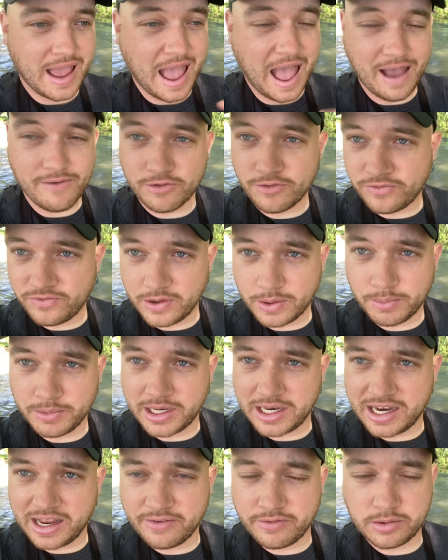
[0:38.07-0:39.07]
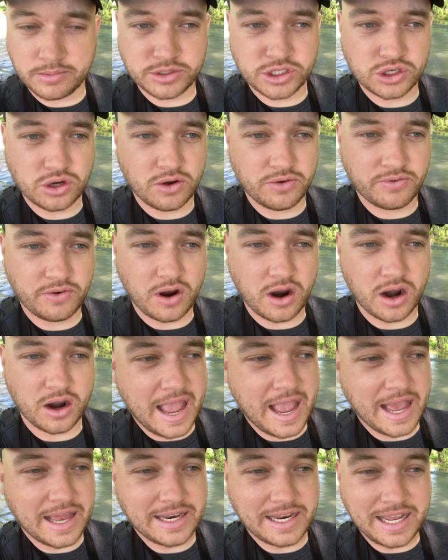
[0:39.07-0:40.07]
Haven't filmed any of them so far.
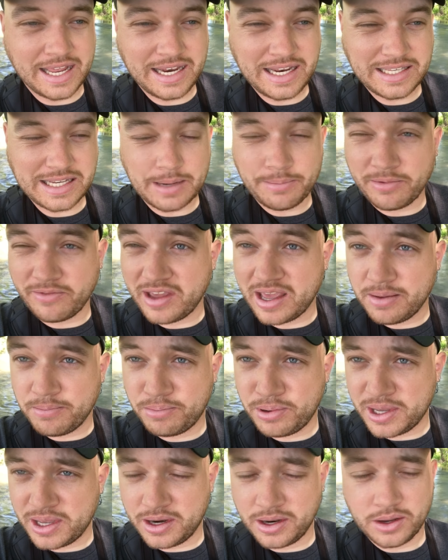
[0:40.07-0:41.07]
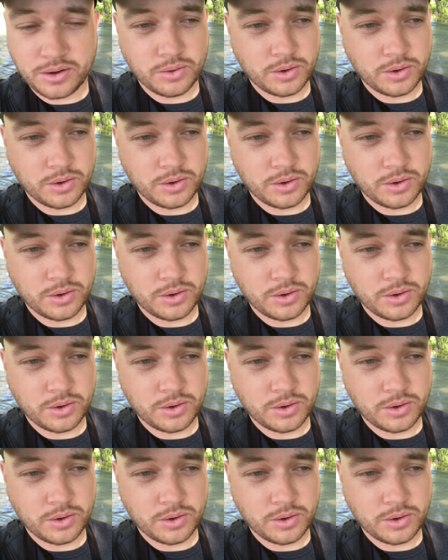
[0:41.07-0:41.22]
And any type of impid